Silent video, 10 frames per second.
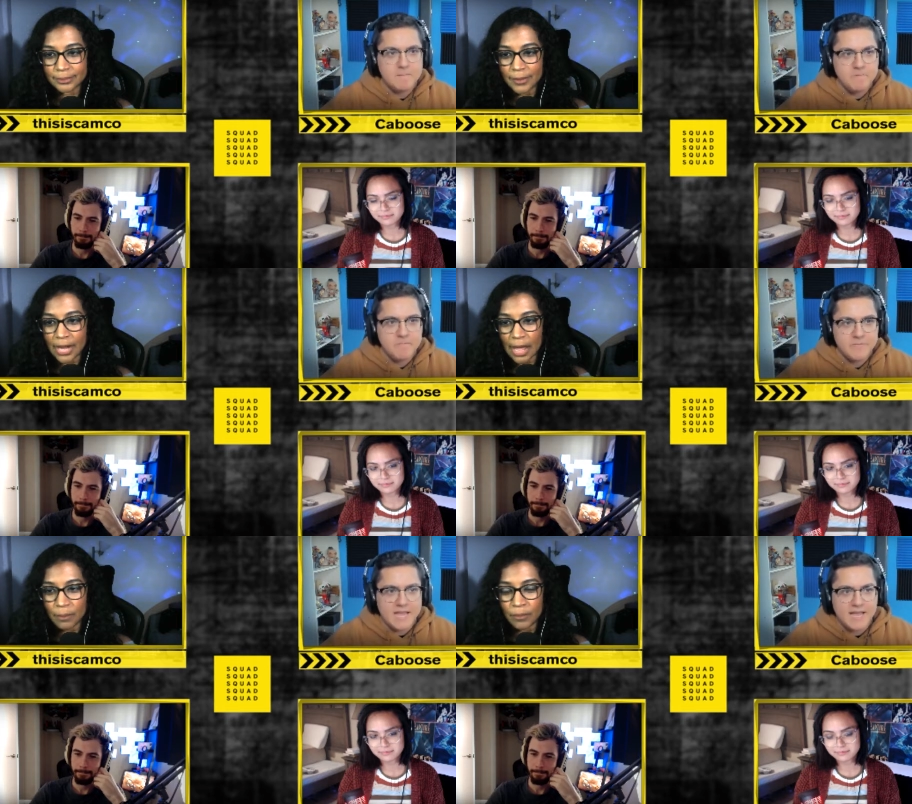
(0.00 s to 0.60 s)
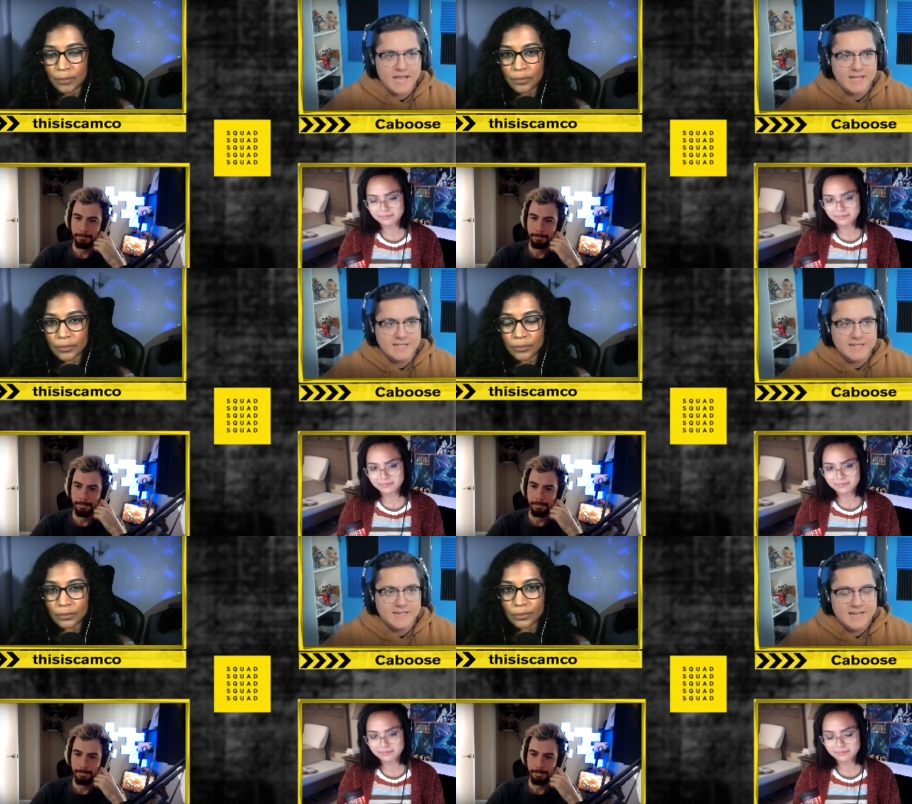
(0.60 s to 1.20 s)
Speaker 1: Yeah.
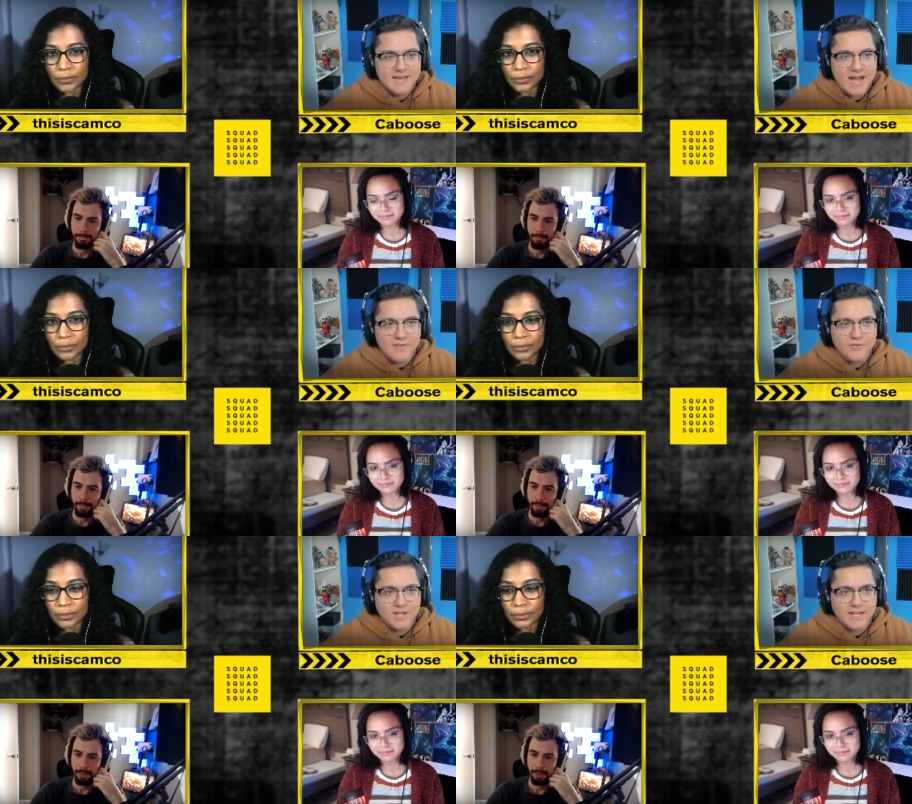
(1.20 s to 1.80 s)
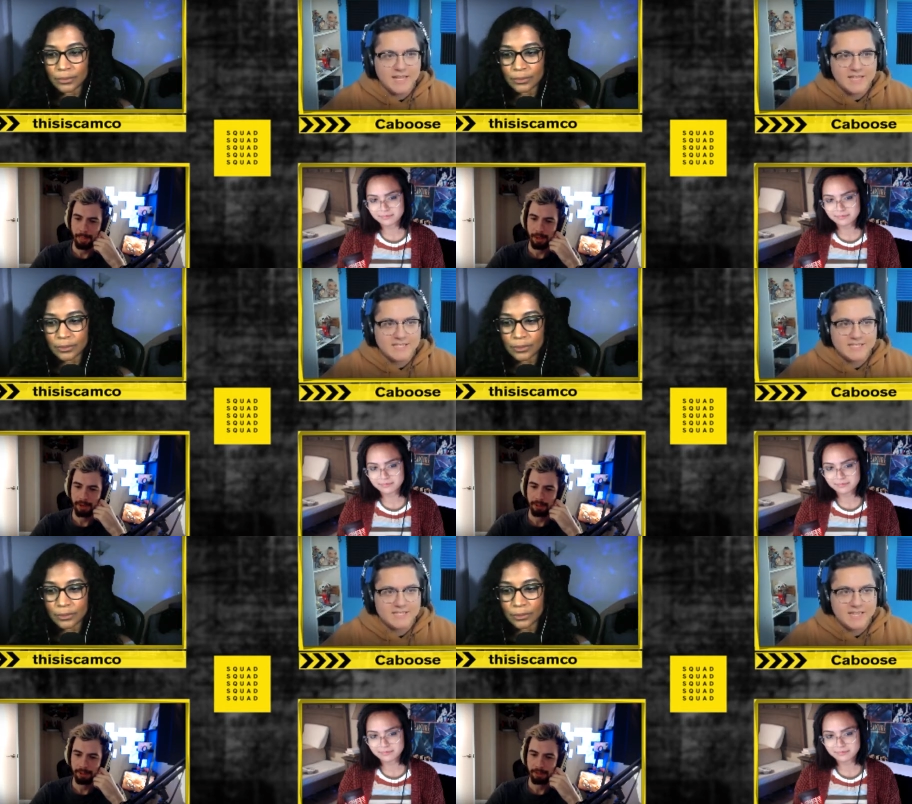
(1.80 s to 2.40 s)
And I feel like
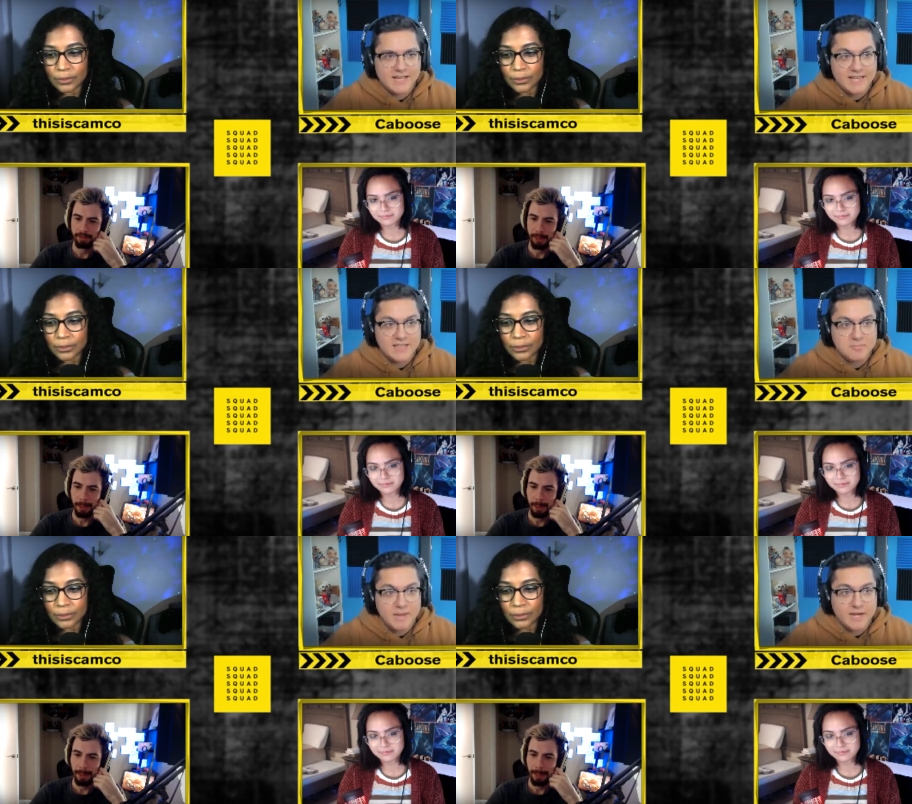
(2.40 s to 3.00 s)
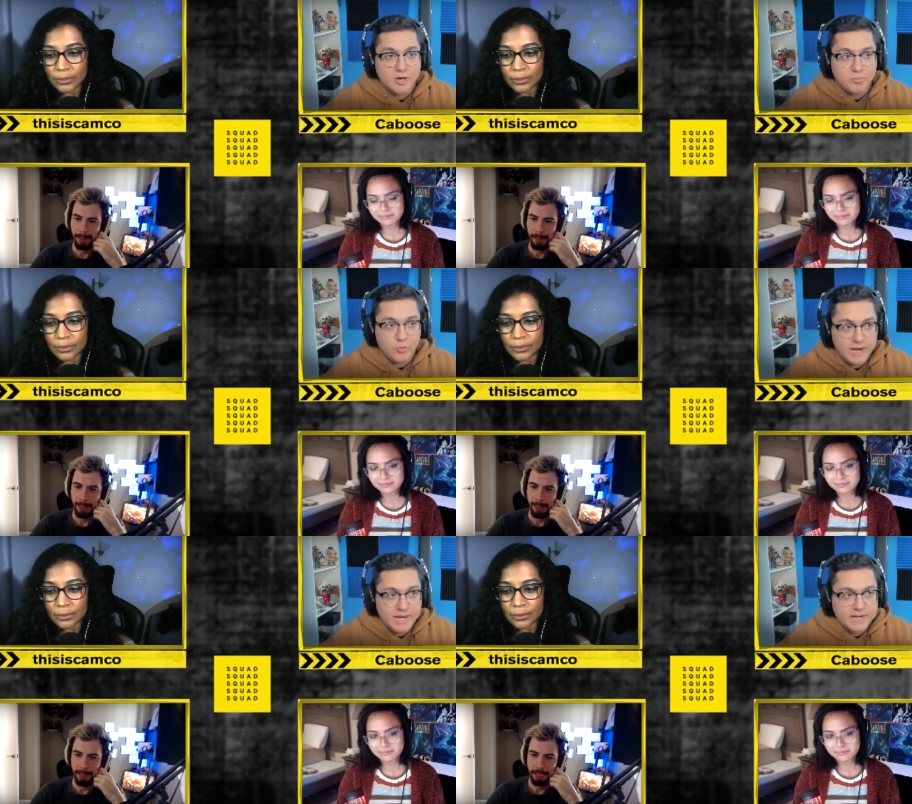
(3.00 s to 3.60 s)
this is like the make or
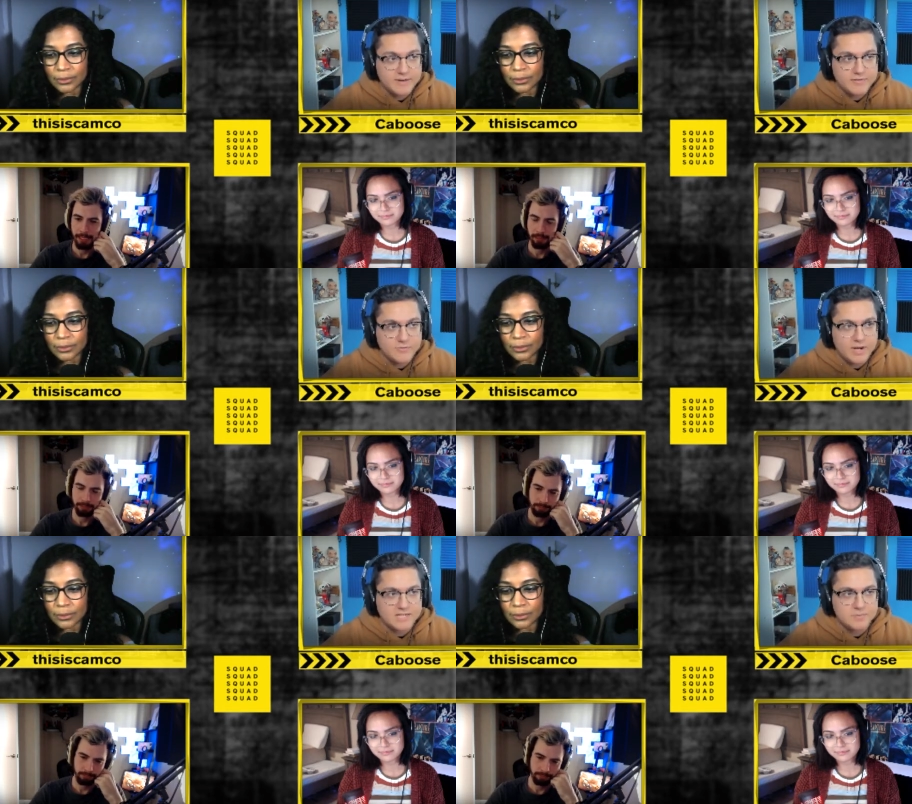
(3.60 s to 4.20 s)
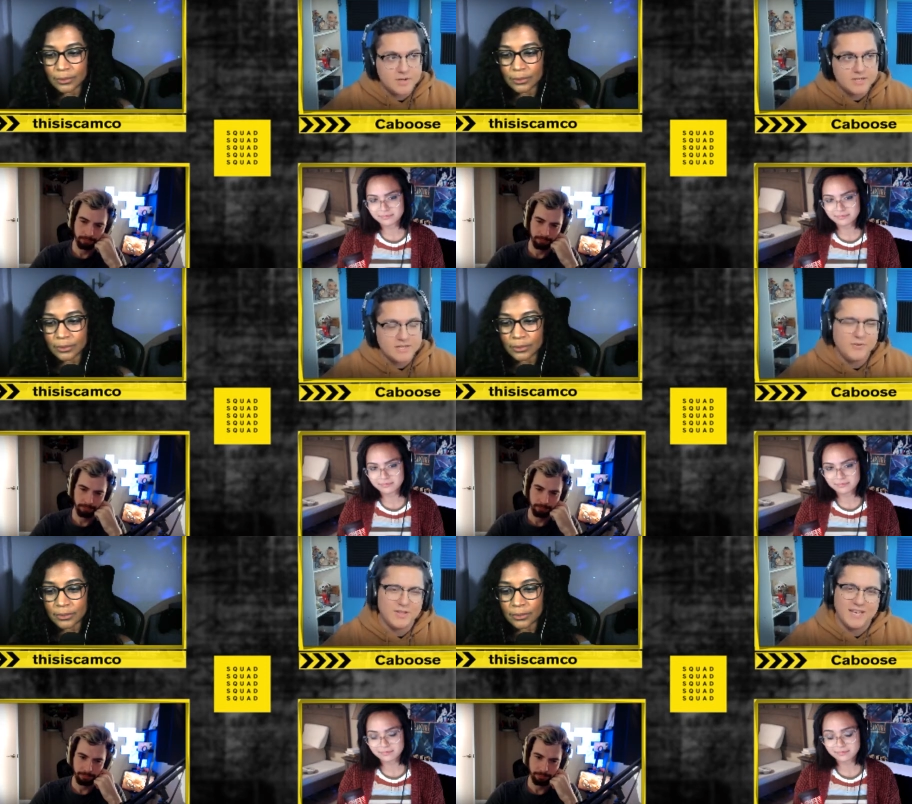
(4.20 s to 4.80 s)
break for Xbox. I
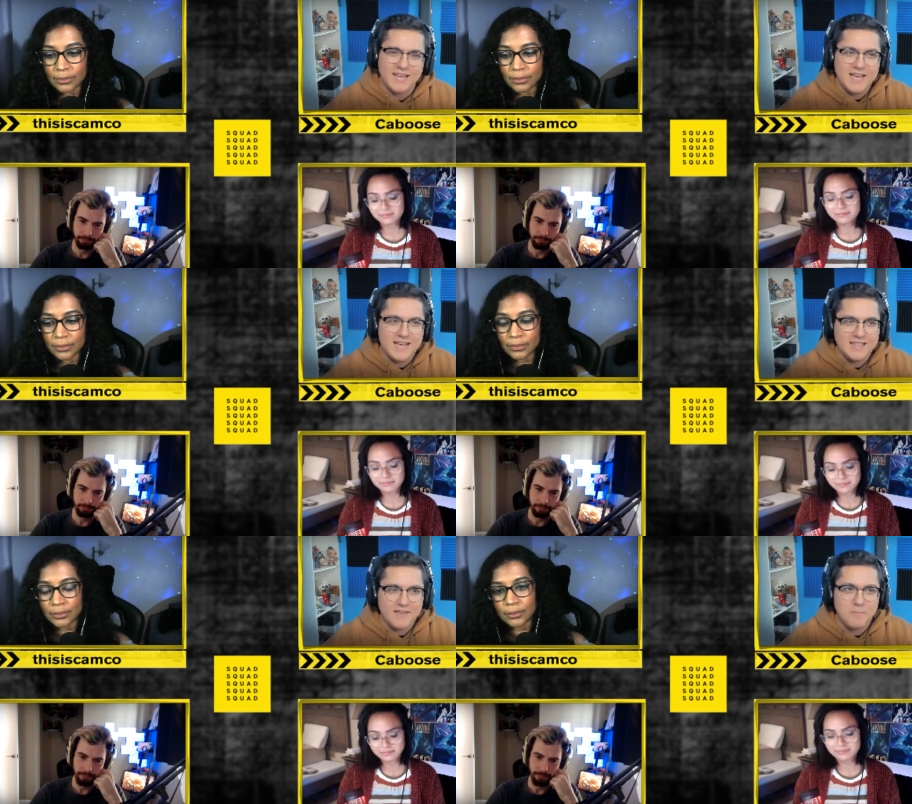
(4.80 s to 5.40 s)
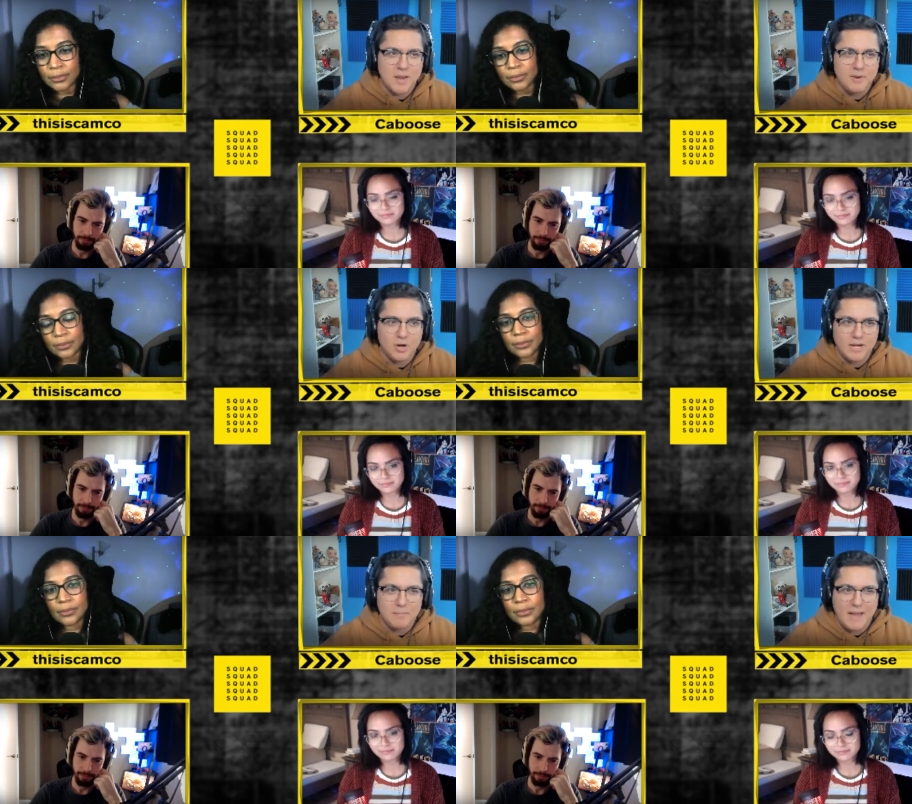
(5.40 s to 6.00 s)
feel like they've maybe
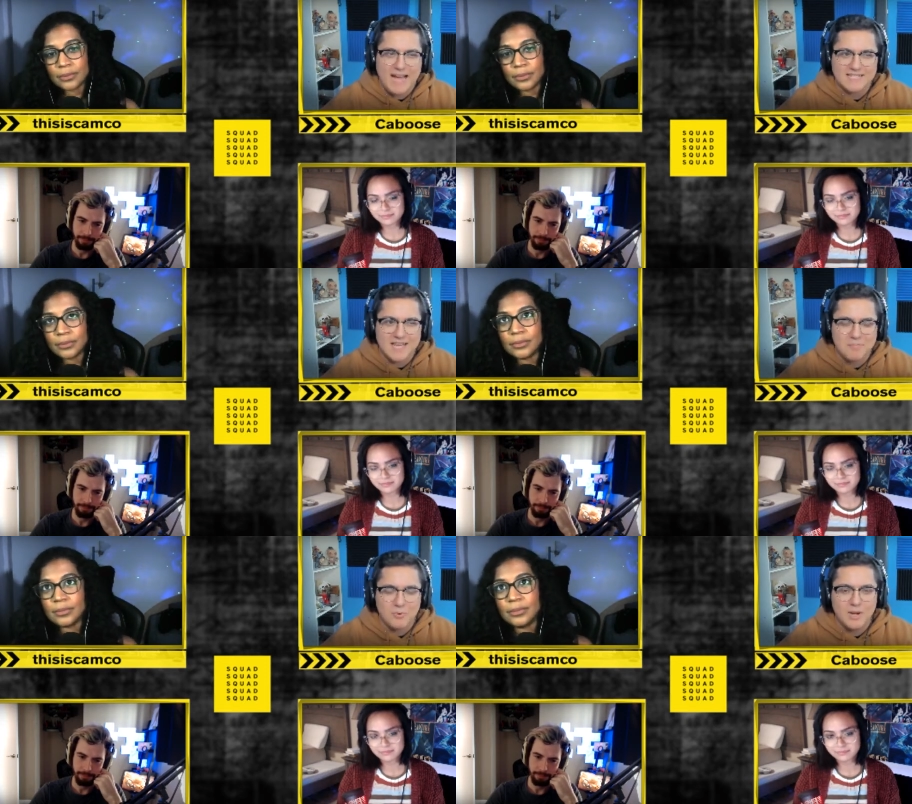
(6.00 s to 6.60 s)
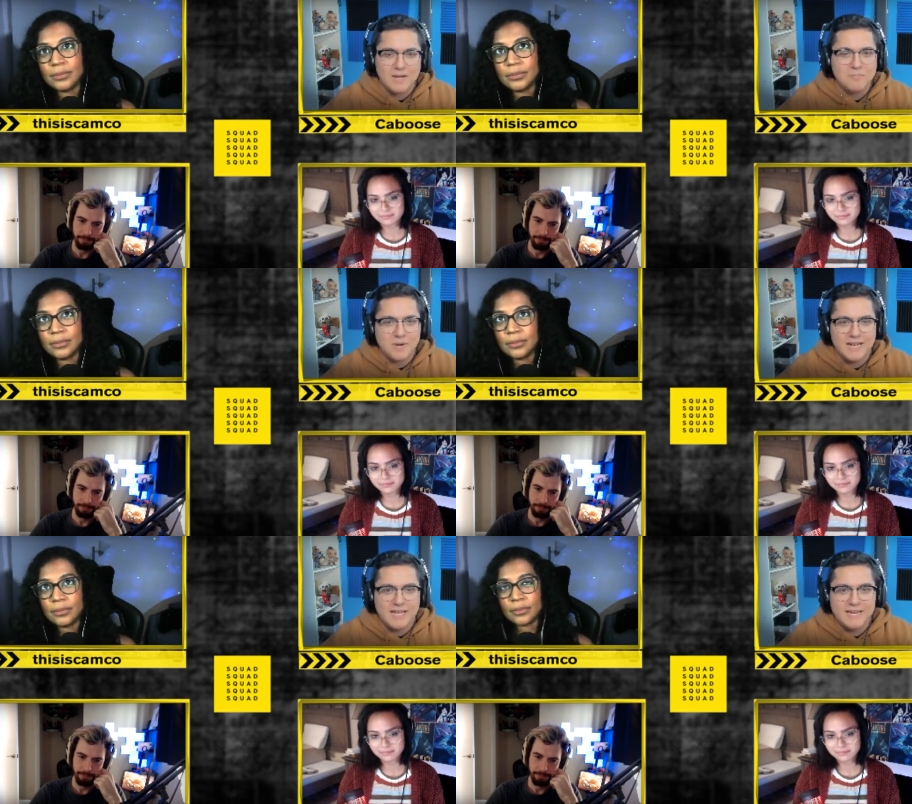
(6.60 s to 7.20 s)
already passed that point,
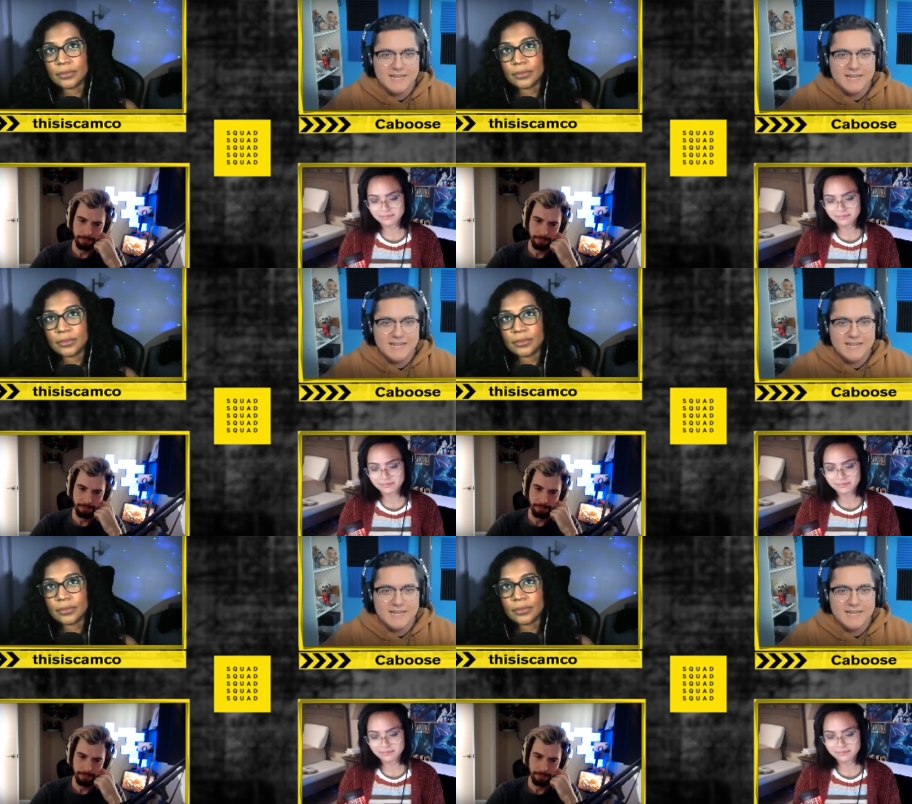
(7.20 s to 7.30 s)
but